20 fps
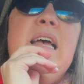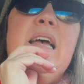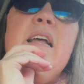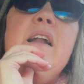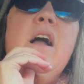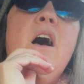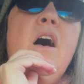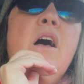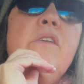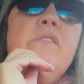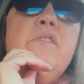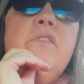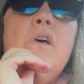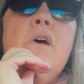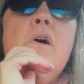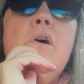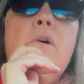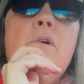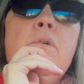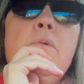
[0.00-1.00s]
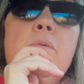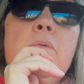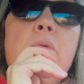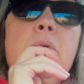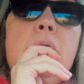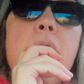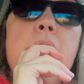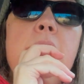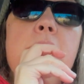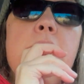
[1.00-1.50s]
It also,
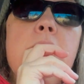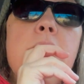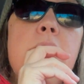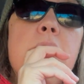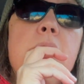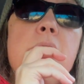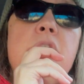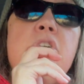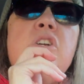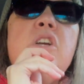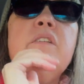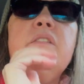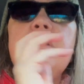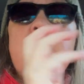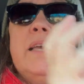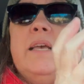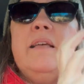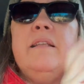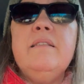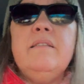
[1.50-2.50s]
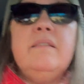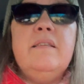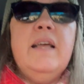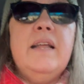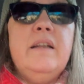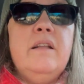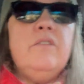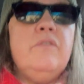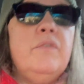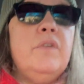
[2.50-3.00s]
just like in
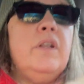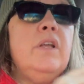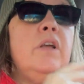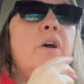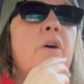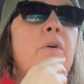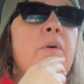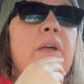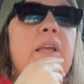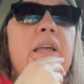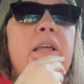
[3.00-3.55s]
Sandy's video,